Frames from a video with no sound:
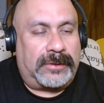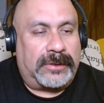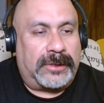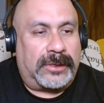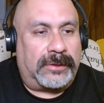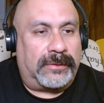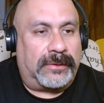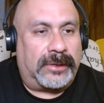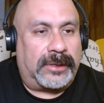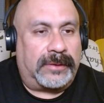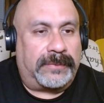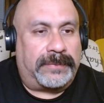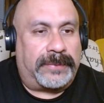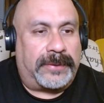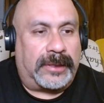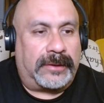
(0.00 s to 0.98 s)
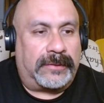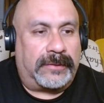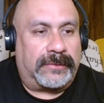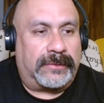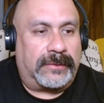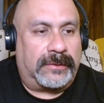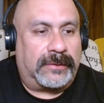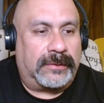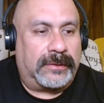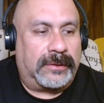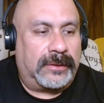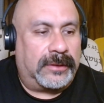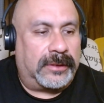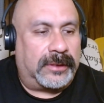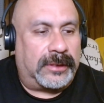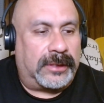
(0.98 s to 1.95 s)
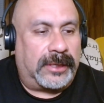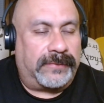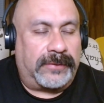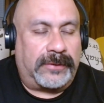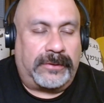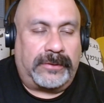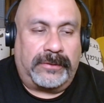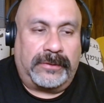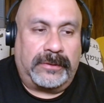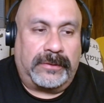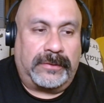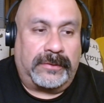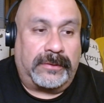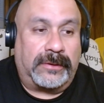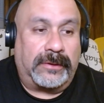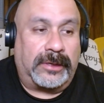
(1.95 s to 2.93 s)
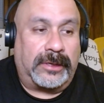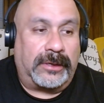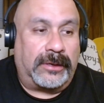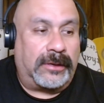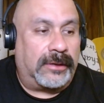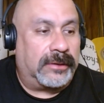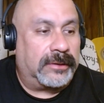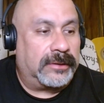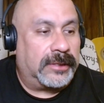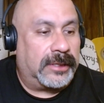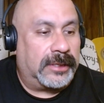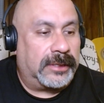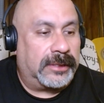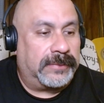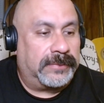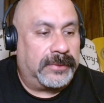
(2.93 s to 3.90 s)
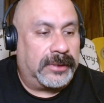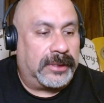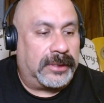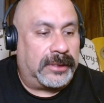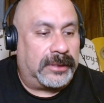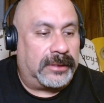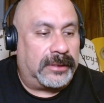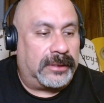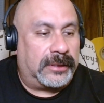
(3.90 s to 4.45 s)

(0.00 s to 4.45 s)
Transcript: gonna go ahead and play this song. I haven't heard this song in a long time, and